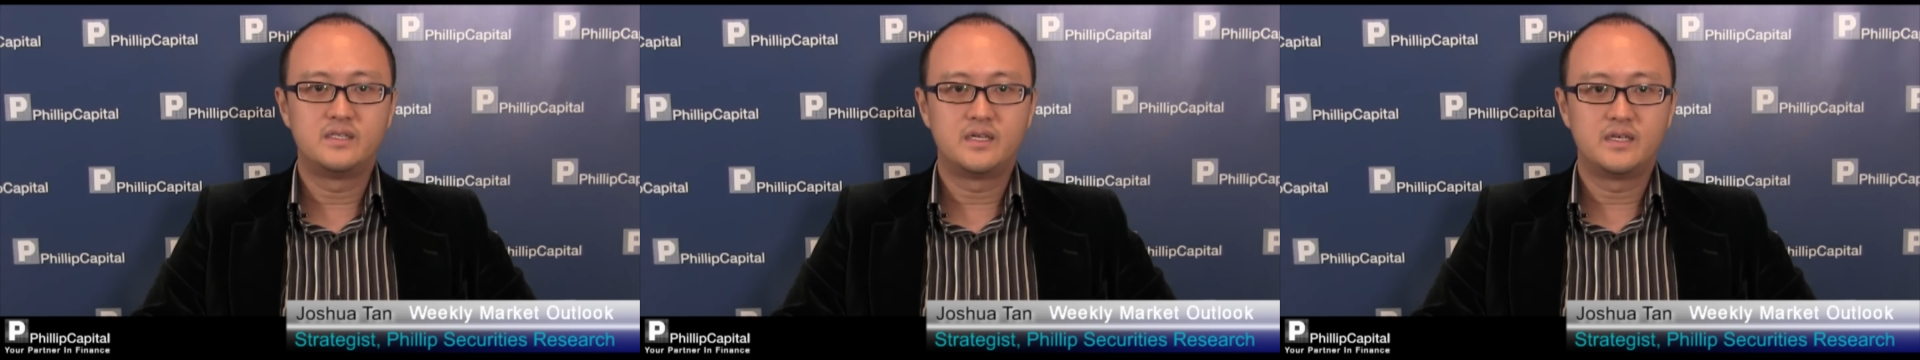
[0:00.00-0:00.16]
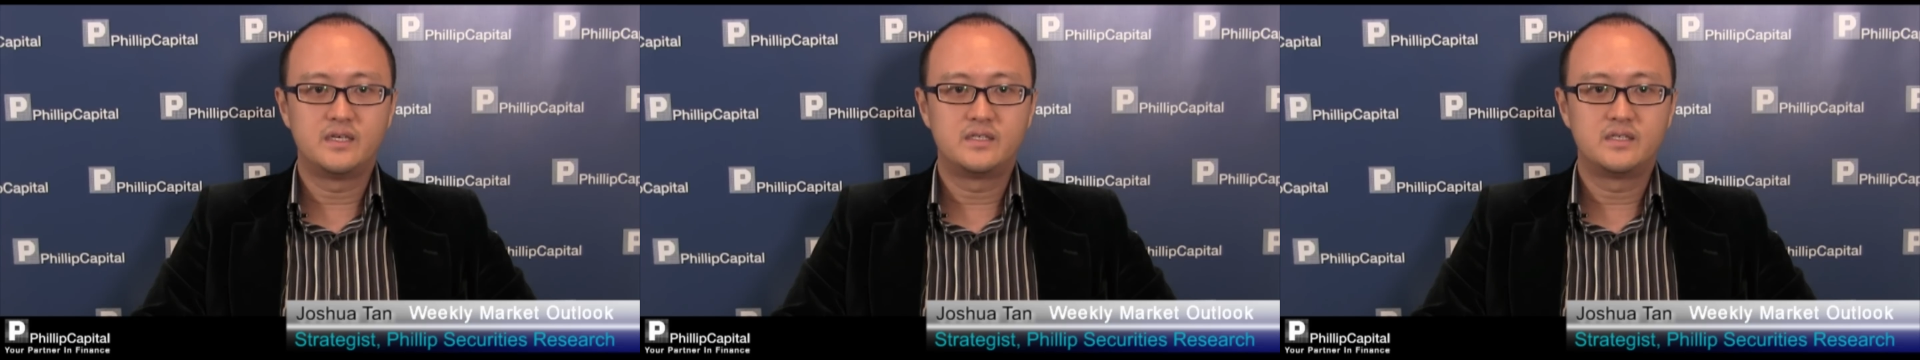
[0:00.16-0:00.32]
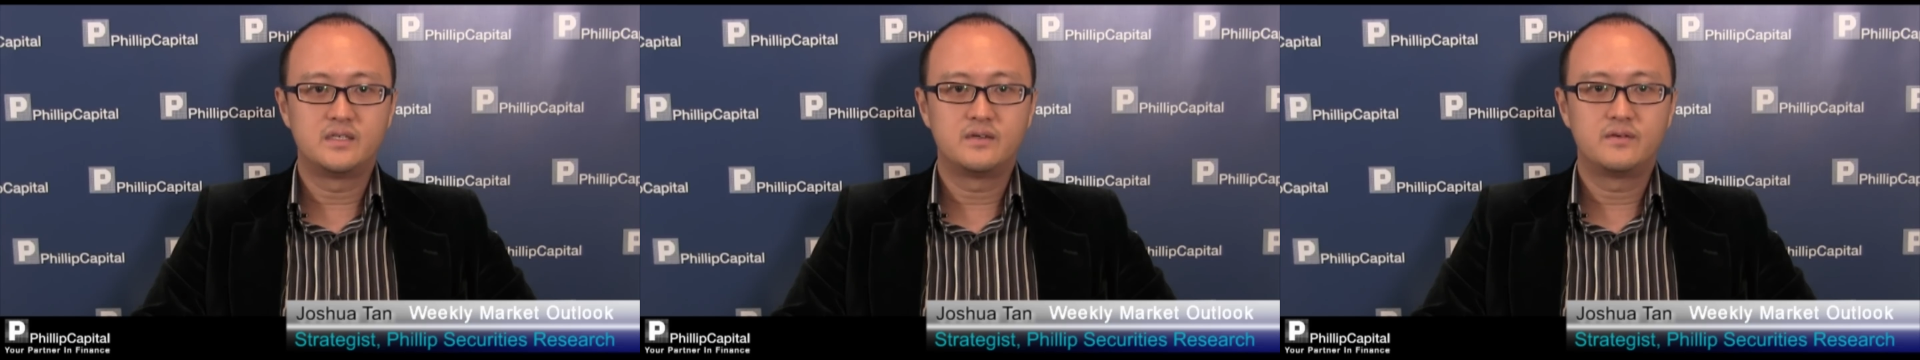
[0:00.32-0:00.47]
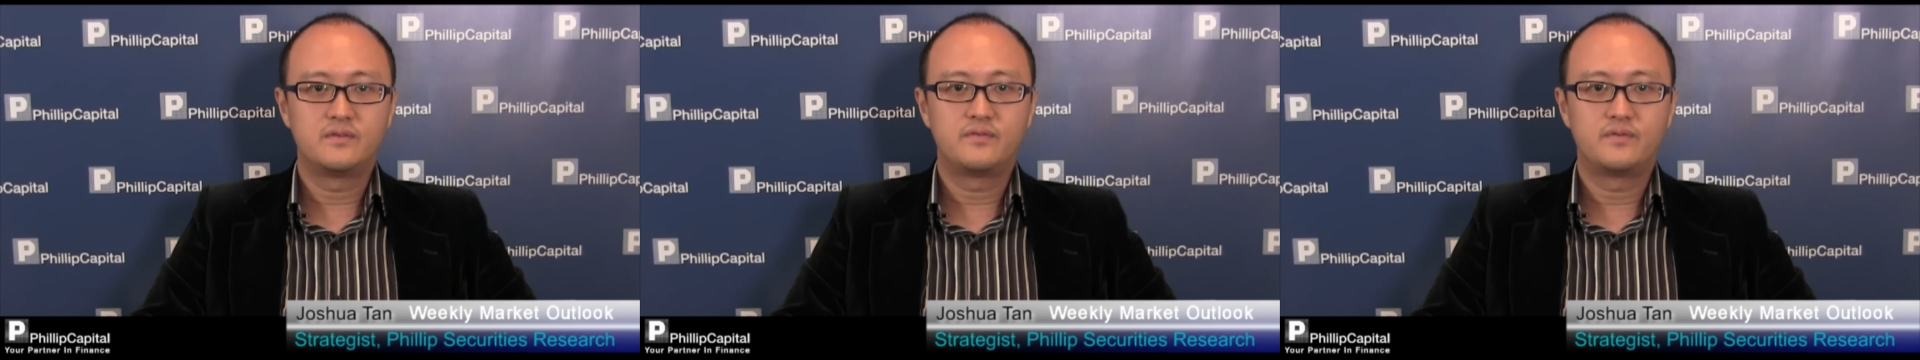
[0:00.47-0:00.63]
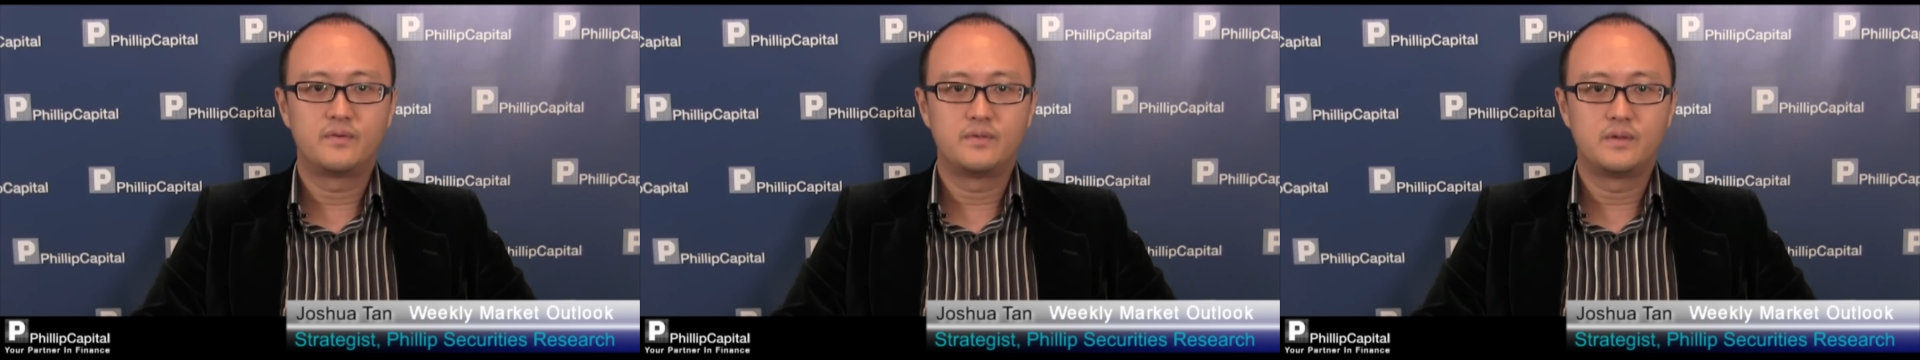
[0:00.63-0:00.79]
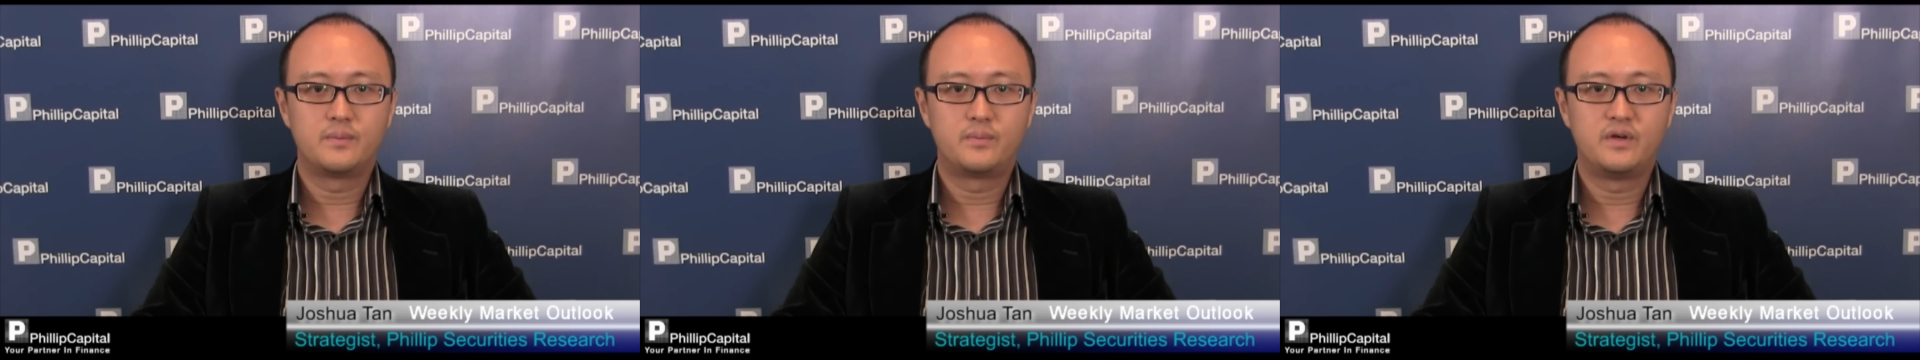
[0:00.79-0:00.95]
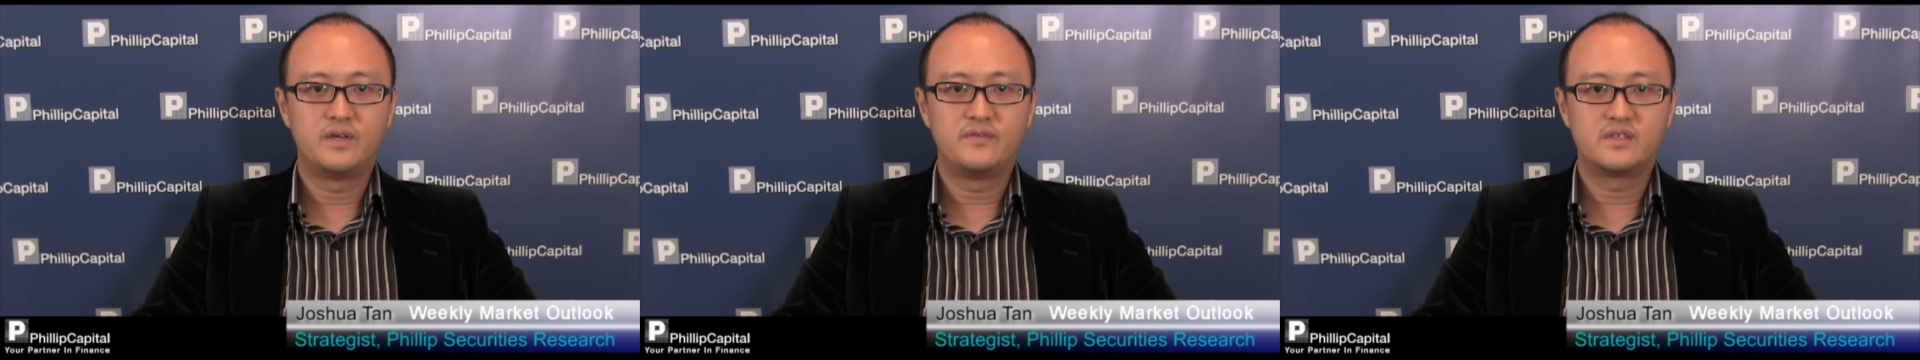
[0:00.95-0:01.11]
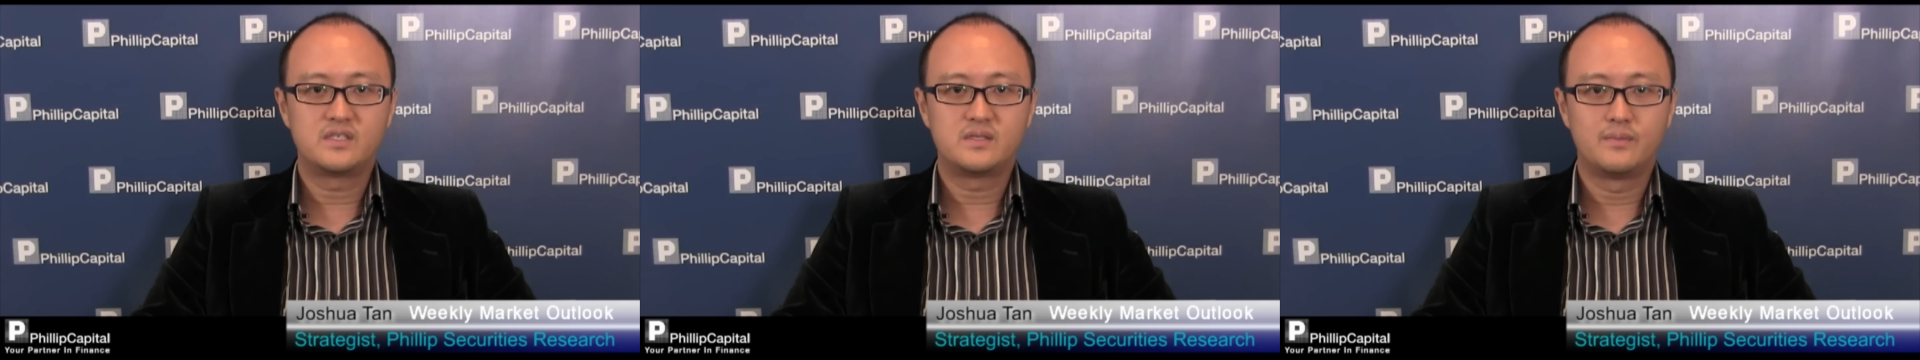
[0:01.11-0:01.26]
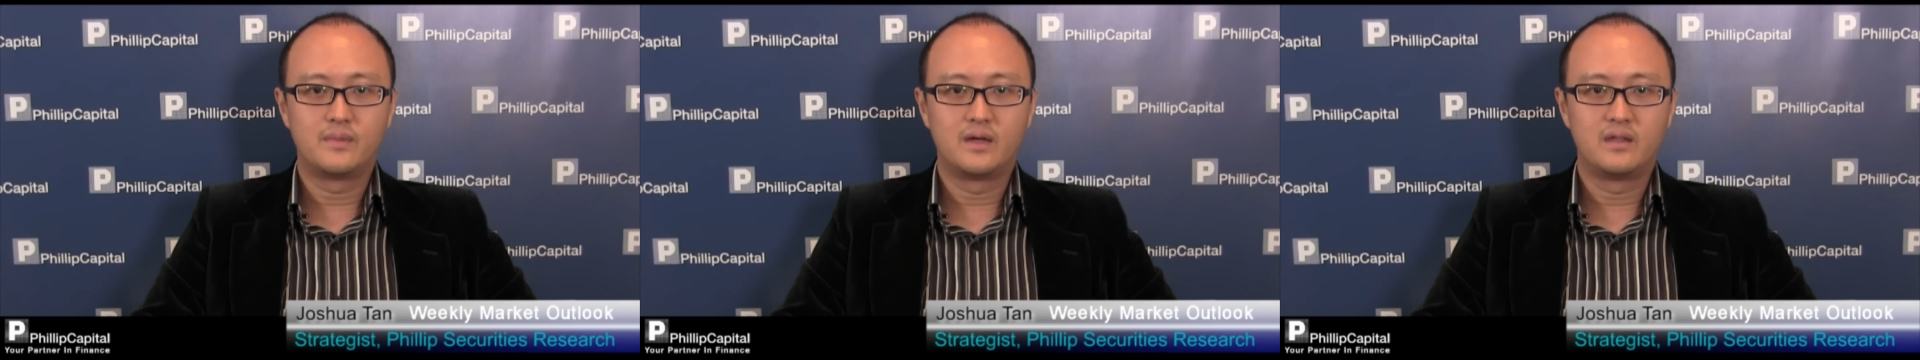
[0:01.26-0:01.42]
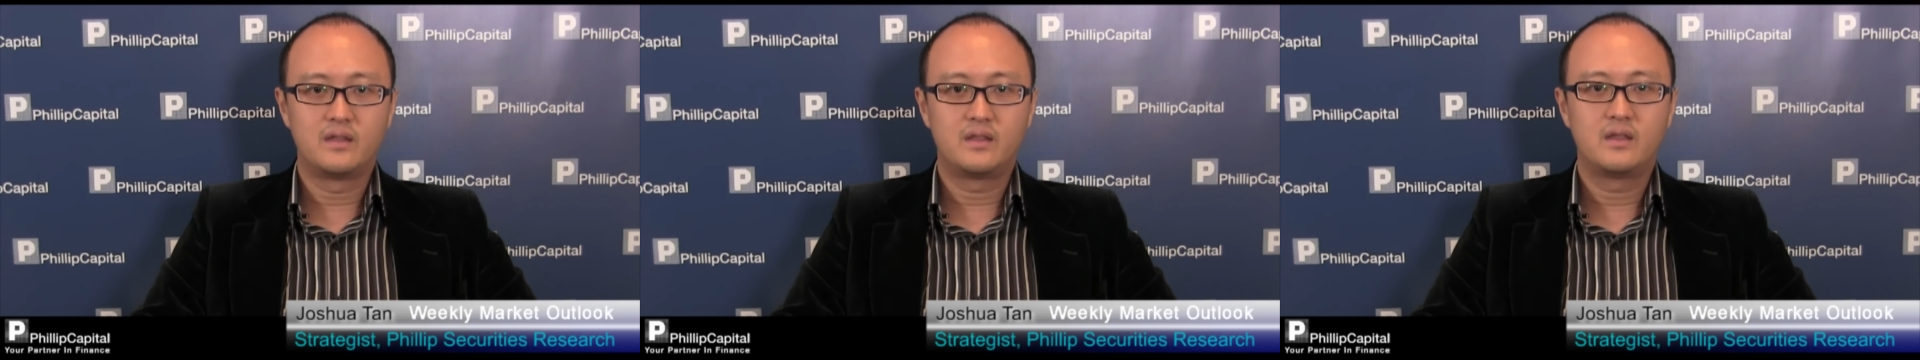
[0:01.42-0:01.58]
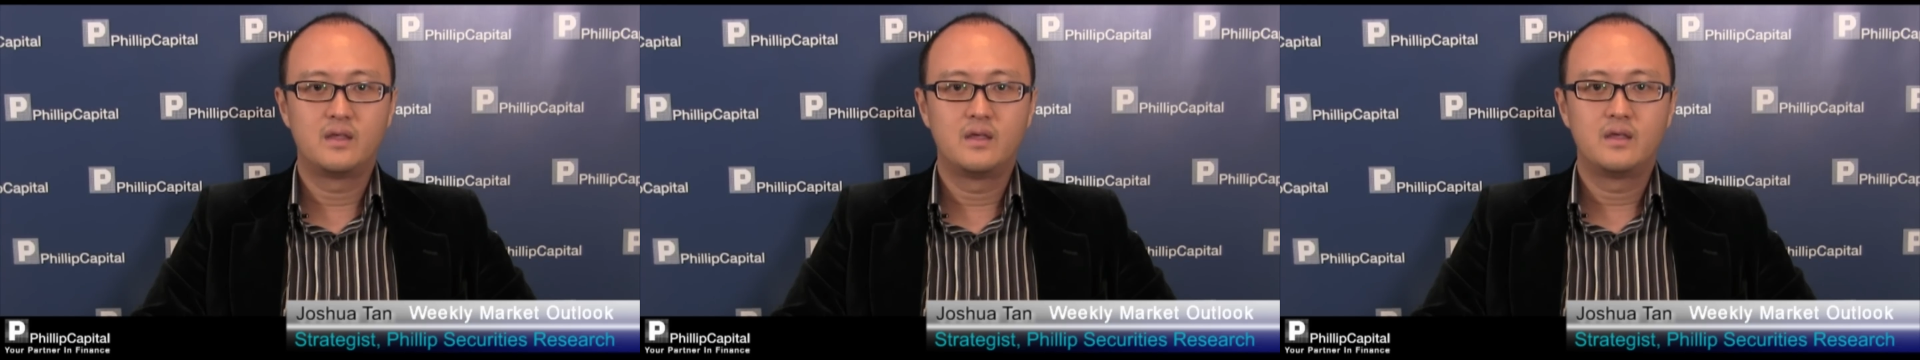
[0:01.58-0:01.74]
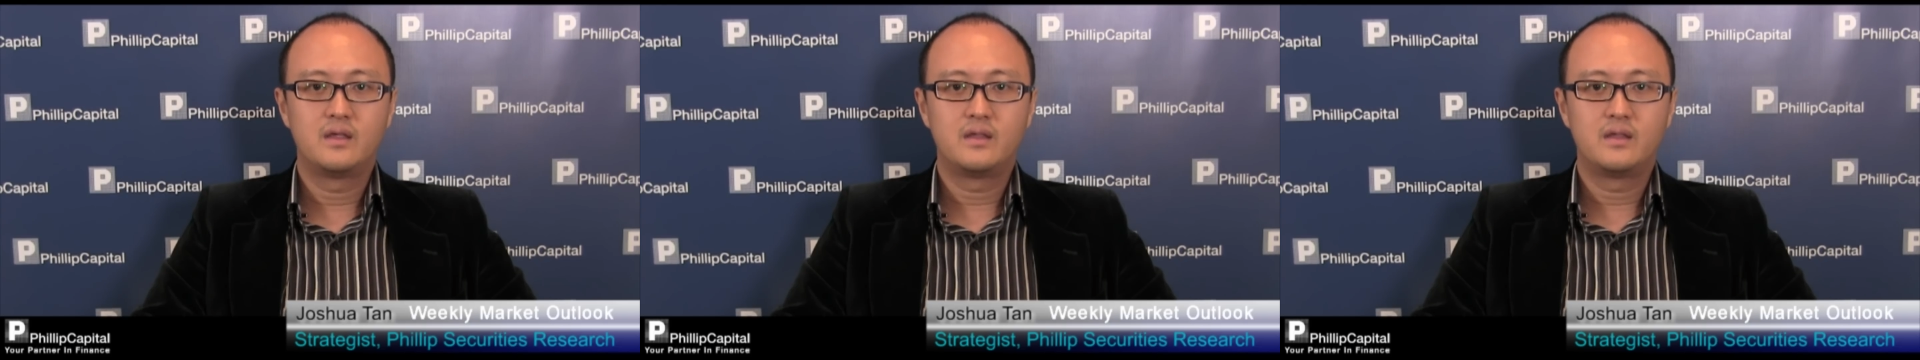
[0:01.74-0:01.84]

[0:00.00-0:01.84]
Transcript: data from the previous month